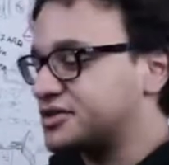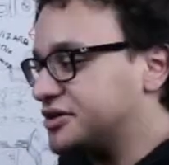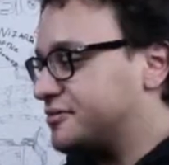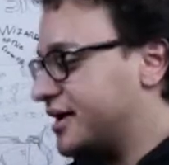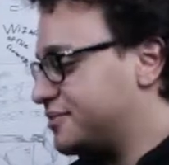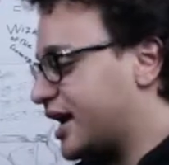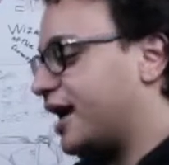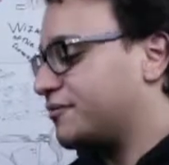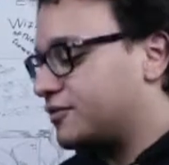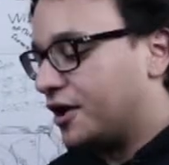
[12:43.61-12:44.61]
So maybe
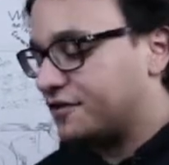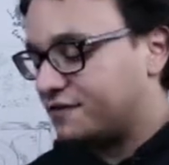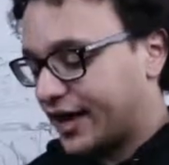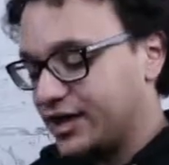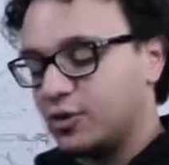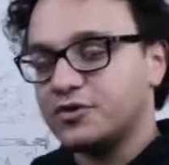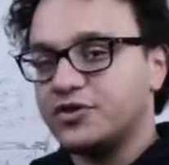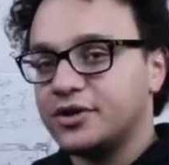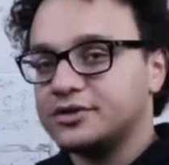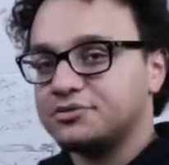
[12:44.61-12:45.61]
I'm gonna find one of
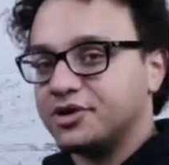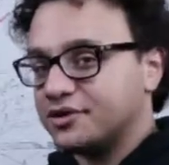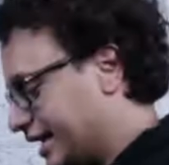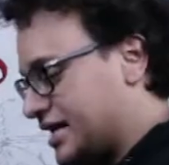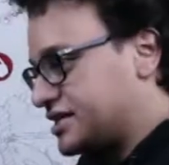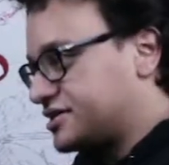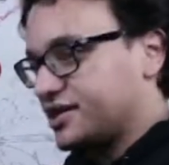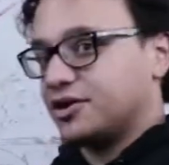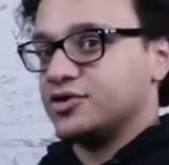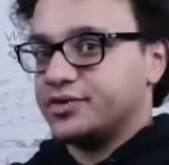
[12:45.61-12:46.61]
those. But yeah, since I
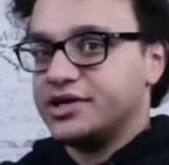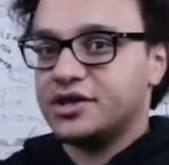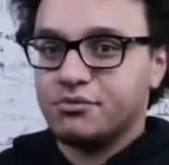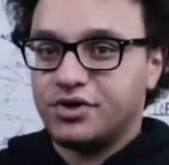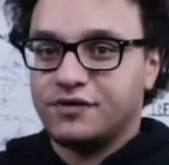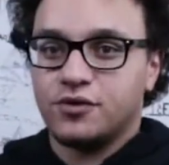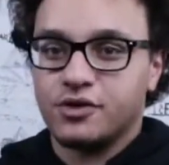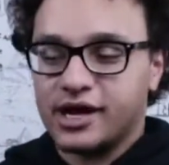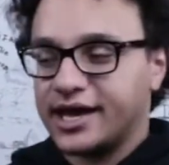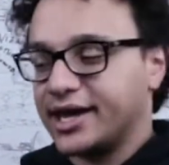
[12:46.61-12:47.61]
don't read them
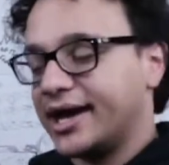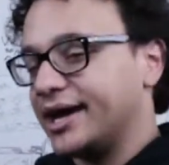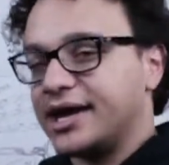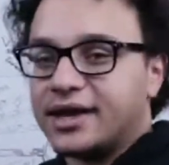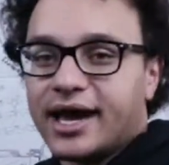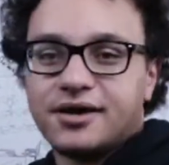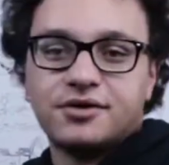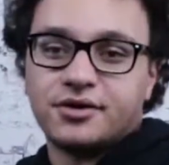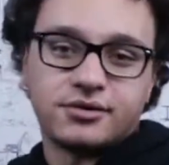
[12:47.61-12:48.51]
before, I I, I don't know.